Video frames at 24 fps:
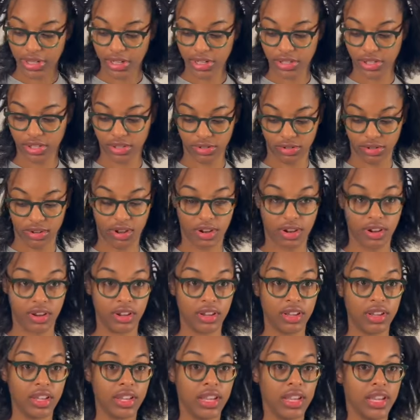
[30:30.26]
to show y'all,
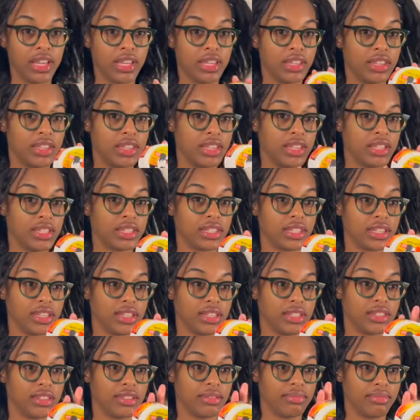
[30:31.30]
this
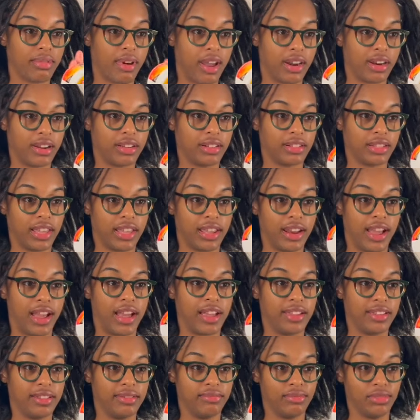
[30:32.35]
is the product that I
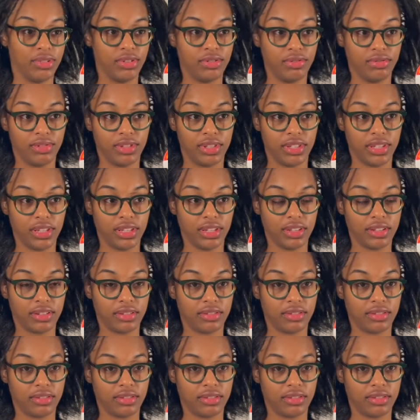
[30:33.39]
am using.